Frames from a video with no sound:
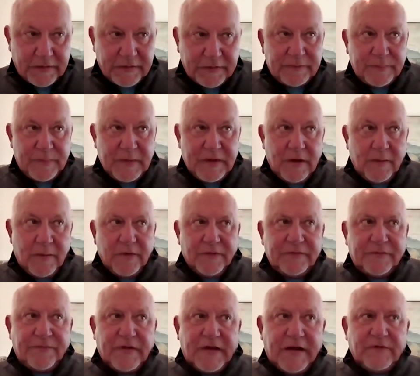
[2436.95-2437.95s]
It's been
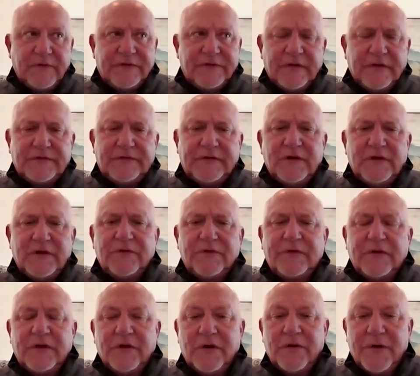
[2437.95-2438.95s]
almost 5 or 6
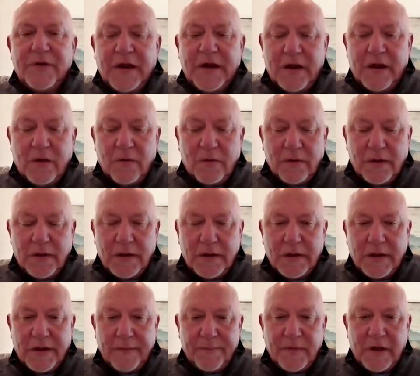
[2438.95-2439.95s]
years ago now,
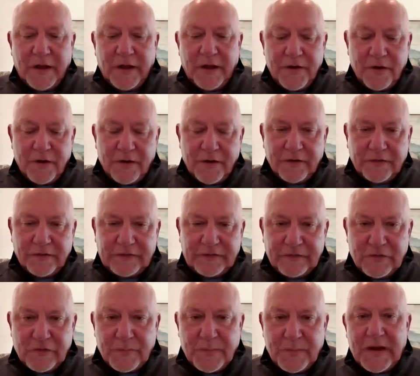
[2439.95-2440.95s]
under an
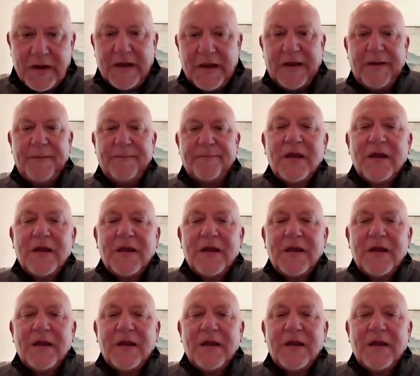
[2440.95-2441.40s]
assumed name.